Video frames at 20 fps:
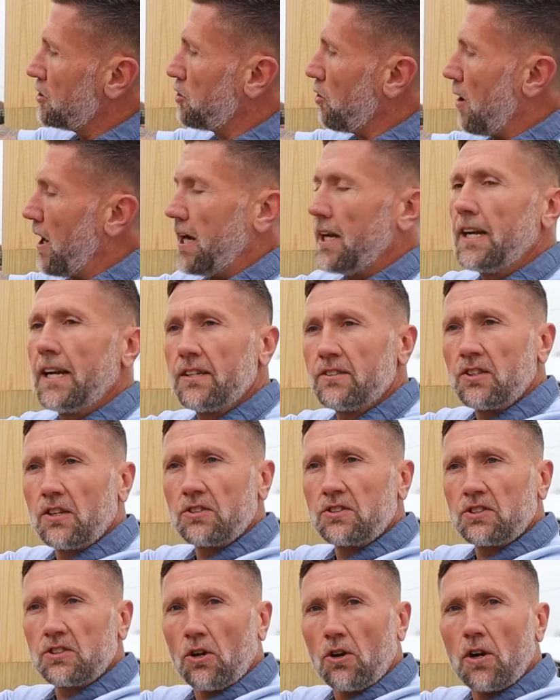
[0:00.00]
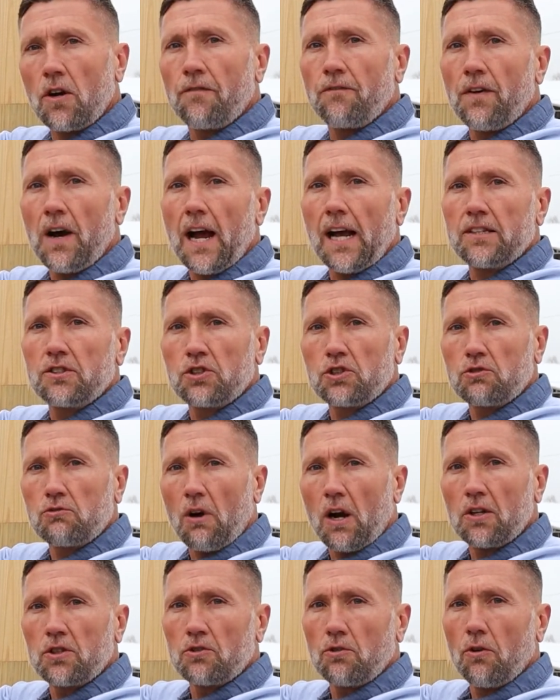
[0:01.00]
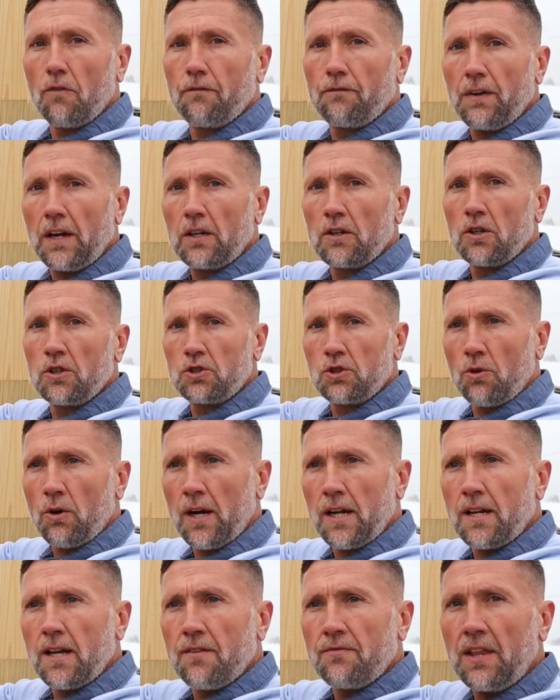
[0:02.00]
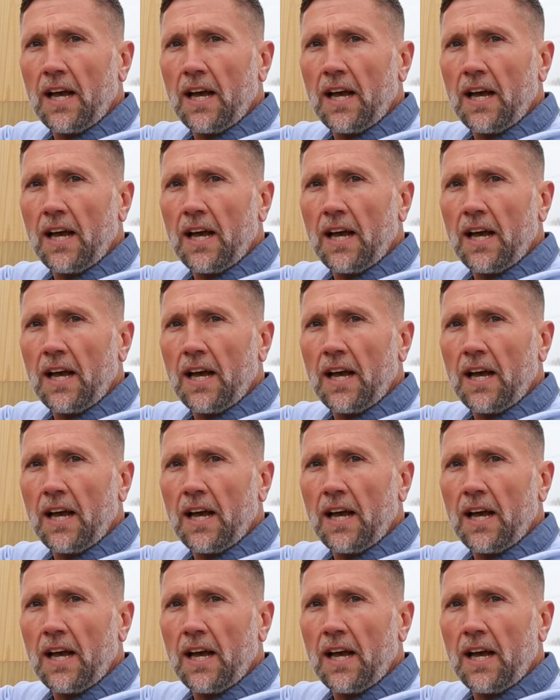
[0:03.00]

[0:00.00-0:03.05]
joint is a certified structural finger joint